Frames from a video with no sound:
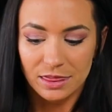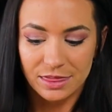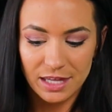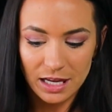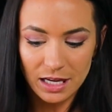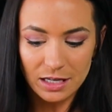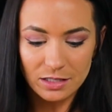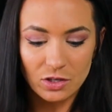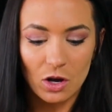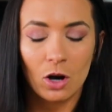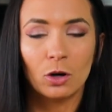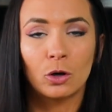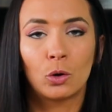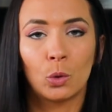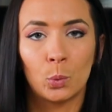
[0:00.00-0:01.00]
These
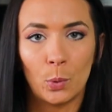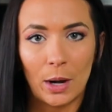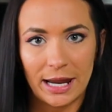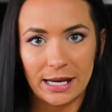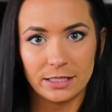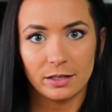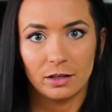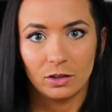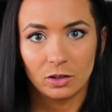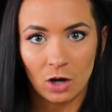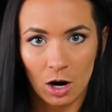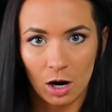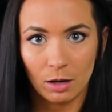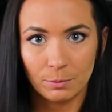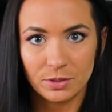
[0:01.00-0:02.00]
are great
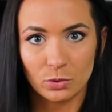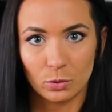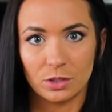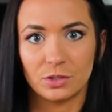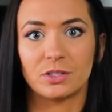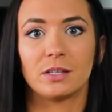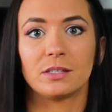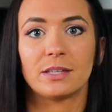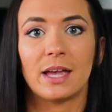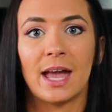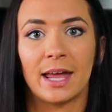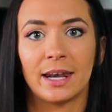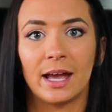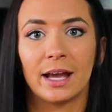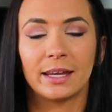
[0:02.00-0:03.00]
carb sources.
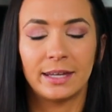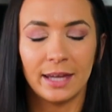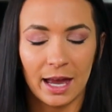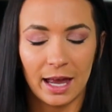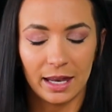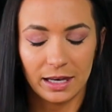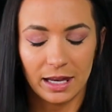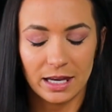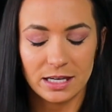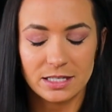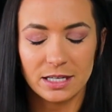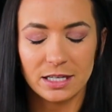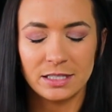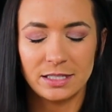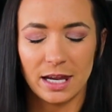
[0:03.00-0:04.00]
And again, in
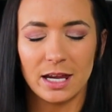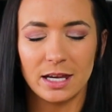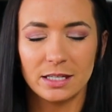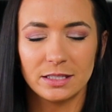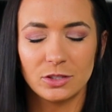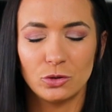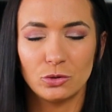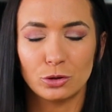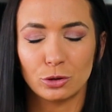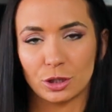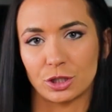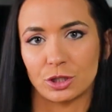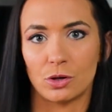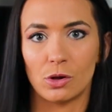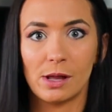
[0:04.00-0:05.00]
today's
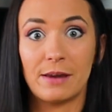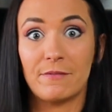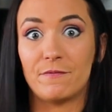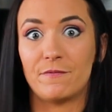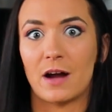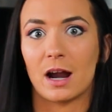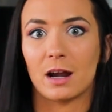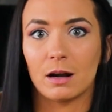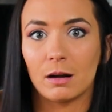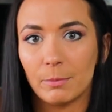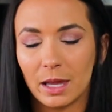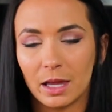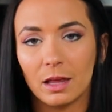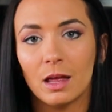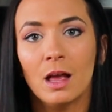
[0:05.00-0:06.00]
nutritional
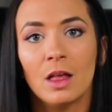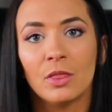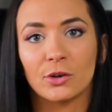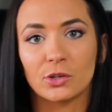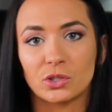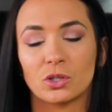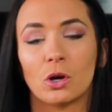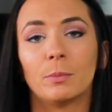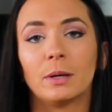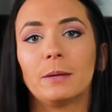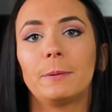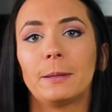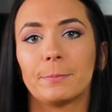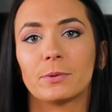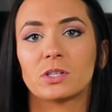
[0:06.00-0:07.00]
environment, there's so
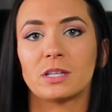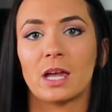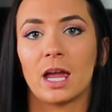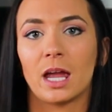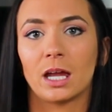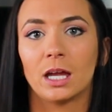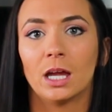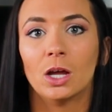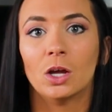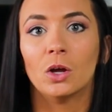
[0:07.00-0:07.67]
many people saying,